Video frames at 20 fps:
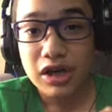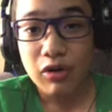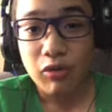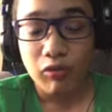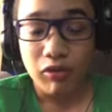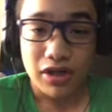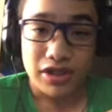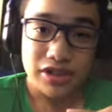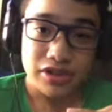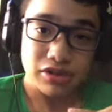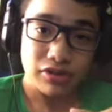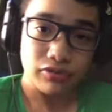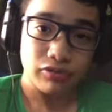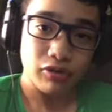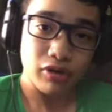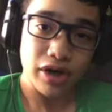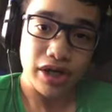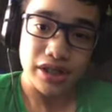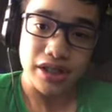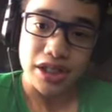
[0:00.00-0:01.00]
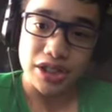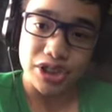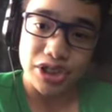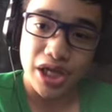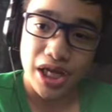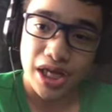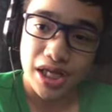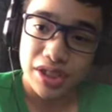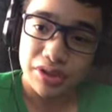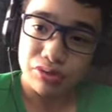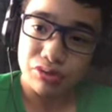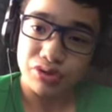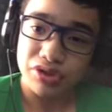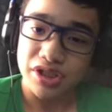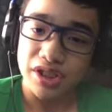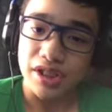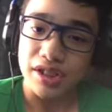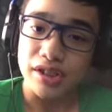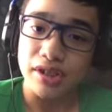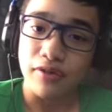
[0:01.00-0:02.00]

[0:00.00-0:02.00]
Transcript: 1048-A to C.